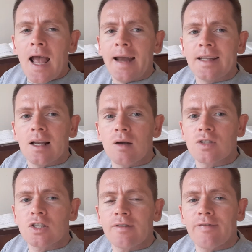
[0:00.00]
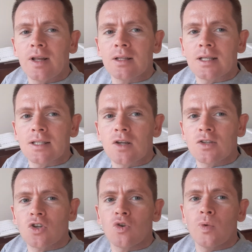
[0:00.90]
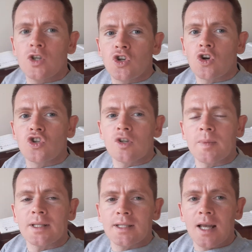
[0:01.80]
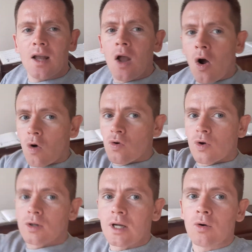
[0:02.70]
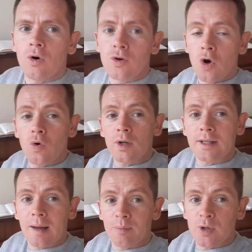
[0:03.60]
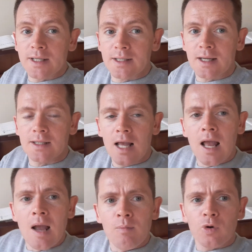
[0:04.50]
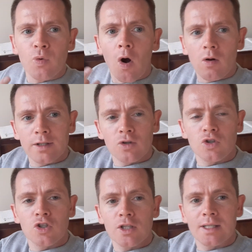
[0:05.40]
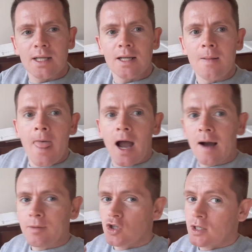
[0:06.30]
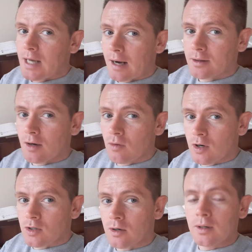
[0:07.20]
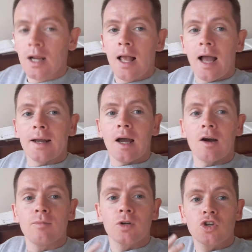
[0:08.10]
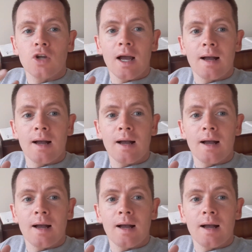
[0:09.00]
And he allows us to feel this, not so that we judge them and say, oh, look at how unholy that priest is, but also to just see how much attack they're under and how much